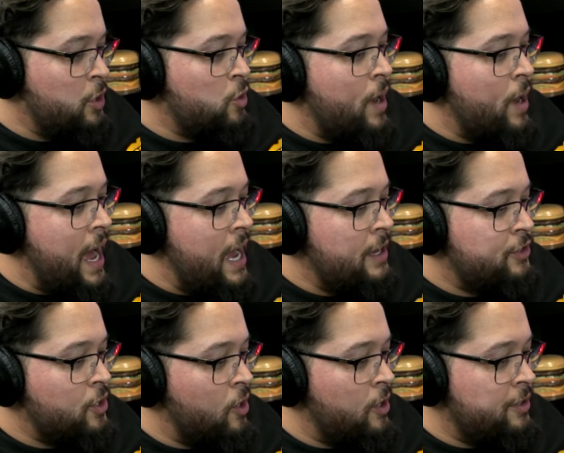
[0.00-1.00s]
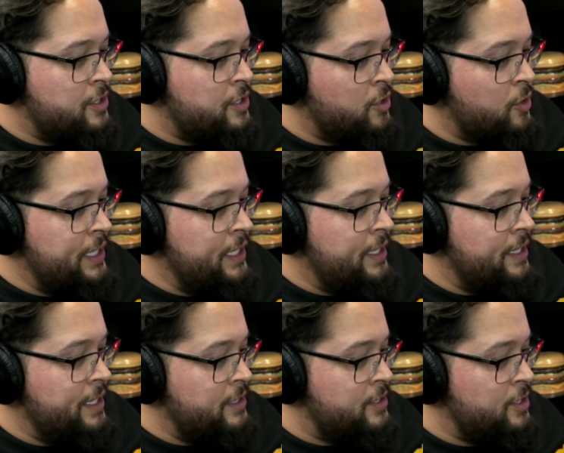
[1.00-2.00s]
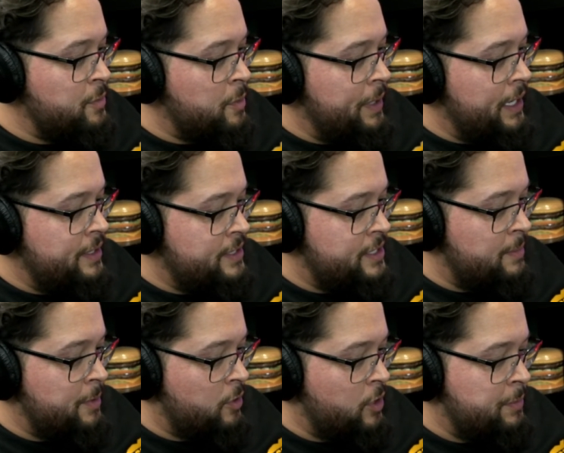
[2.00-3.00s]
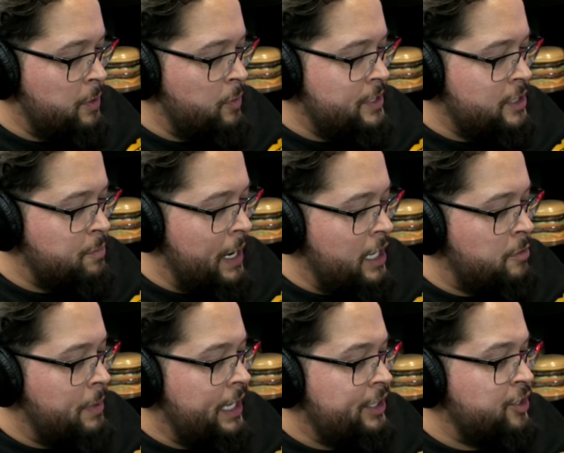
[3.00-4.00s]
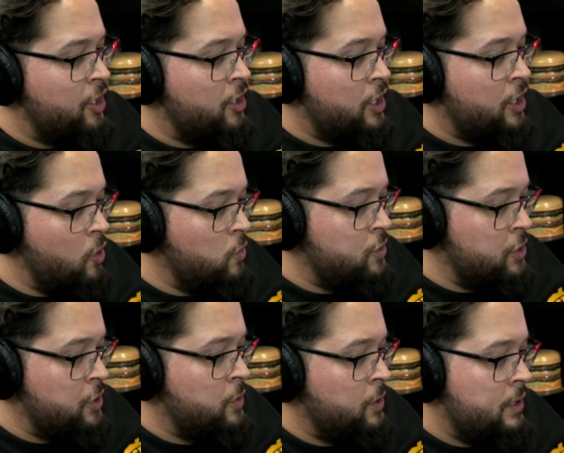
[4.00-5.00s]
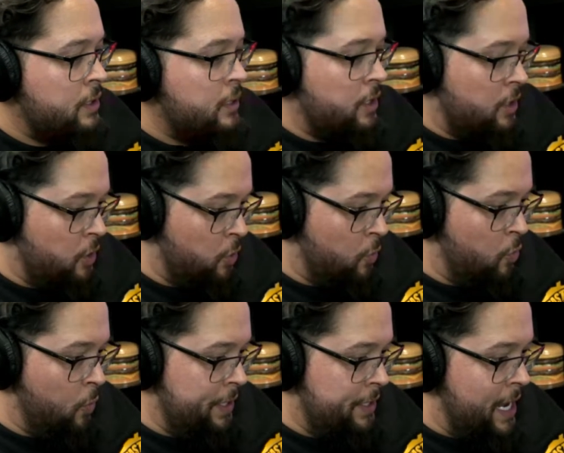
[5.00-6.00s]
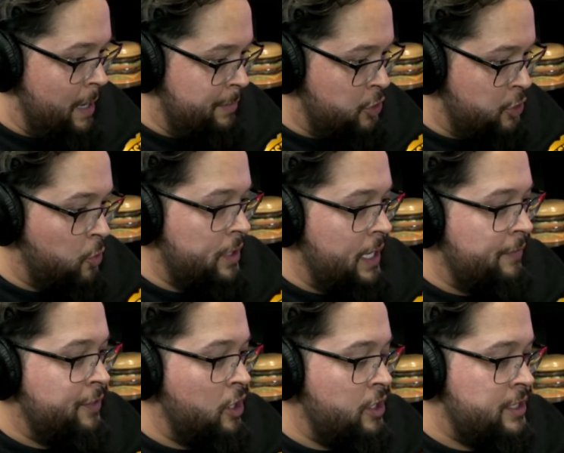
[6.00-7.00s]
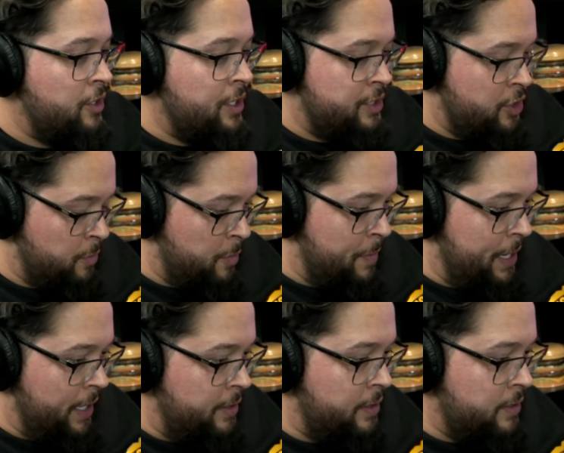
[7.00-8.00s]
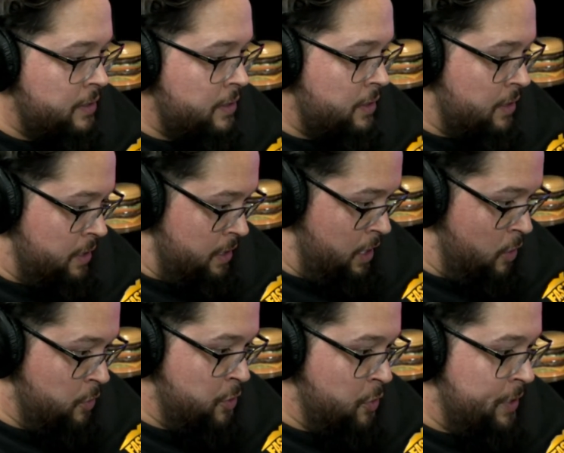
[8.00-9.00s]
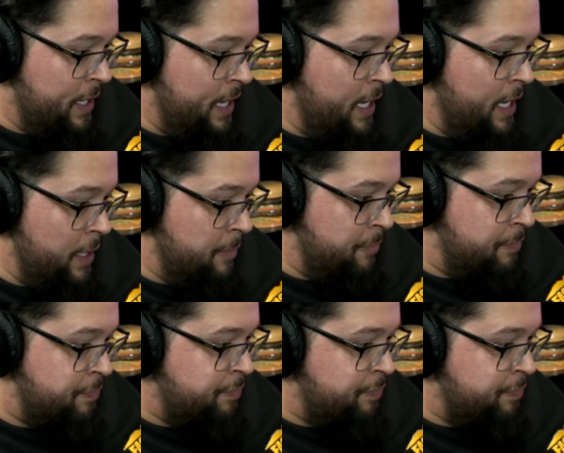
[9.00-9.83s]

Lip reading: arrives on the screen in Superman this summer. Crypto was inspired by our dog Ozu, who we adopted shortly after I started Superman. Ozu came